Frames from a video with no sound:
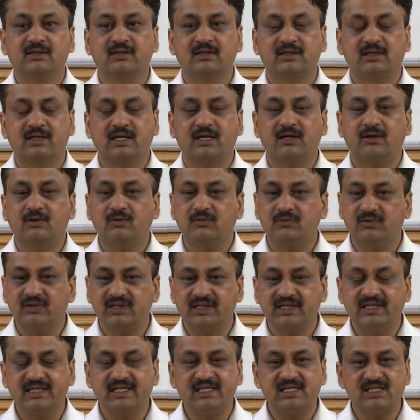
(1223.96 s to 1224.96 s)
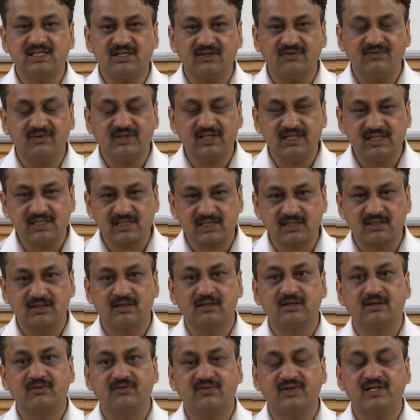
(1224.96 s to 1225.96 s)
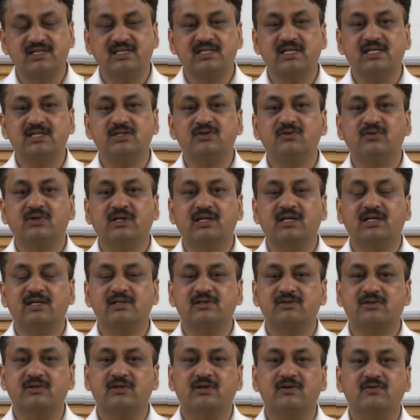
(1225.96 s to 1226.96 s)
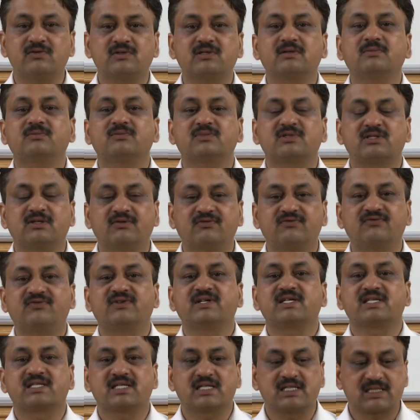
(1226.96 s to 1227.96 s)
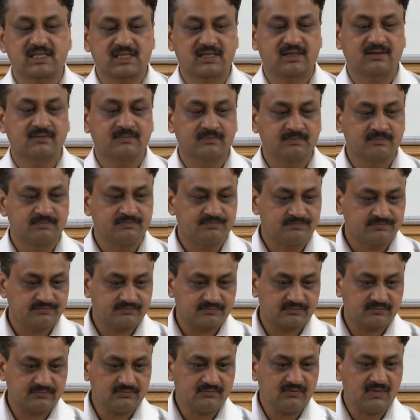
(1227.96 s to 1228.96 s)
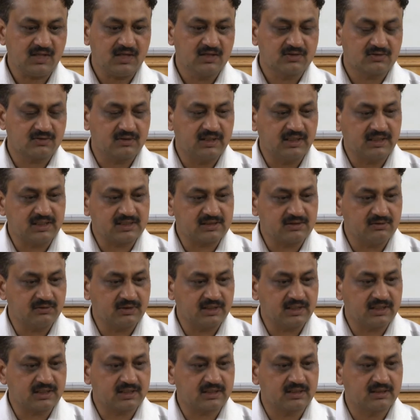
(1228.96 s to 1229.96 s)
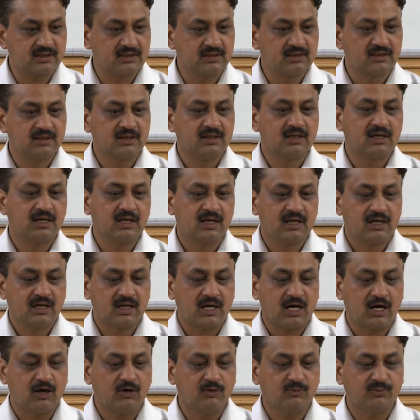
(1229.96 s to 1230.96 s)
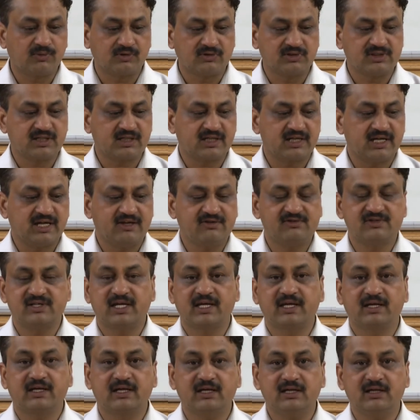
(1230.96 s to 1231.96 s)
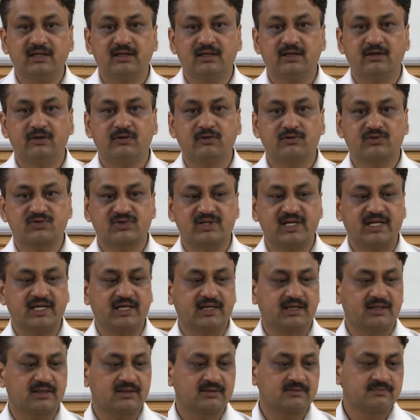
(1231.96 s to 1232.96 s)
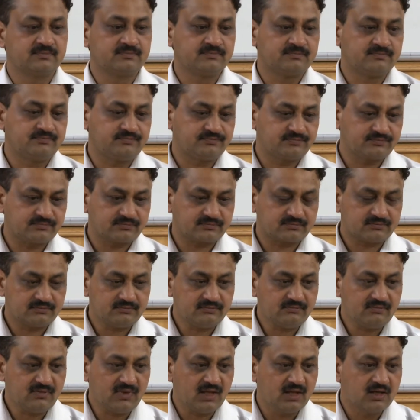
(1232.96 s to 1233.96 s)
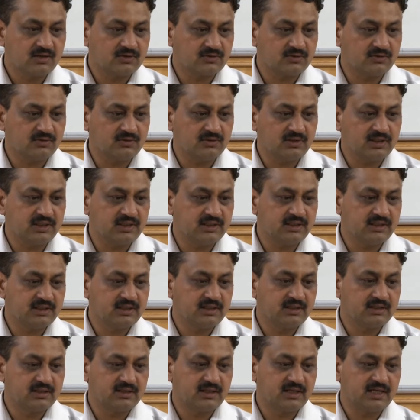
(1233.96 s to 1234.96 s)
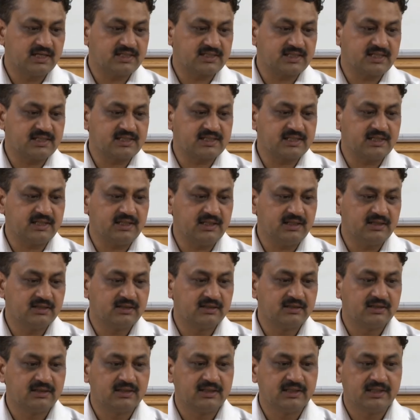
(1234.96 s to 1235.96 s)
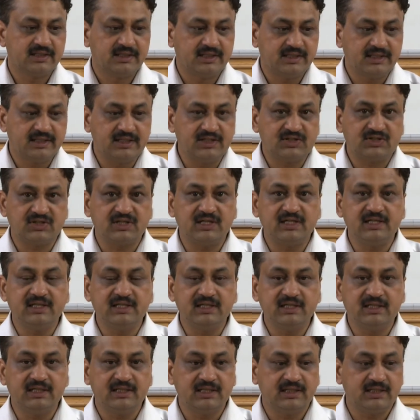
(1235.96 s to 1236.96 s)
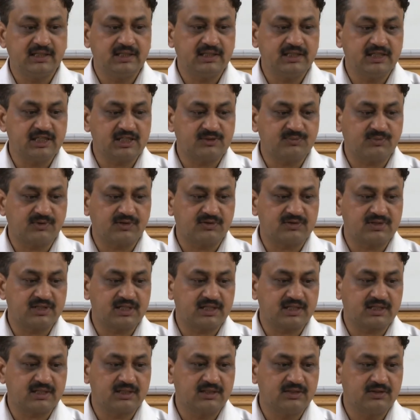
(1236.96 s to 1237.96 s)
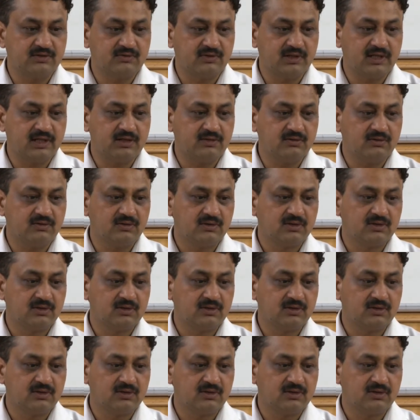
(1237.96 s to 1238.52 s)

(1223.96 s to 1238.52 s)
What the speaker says: Now, in each of these phases you can also have some sub phases. So, let us look at how project life cycle looks like. So, as I said, initially in each project you will have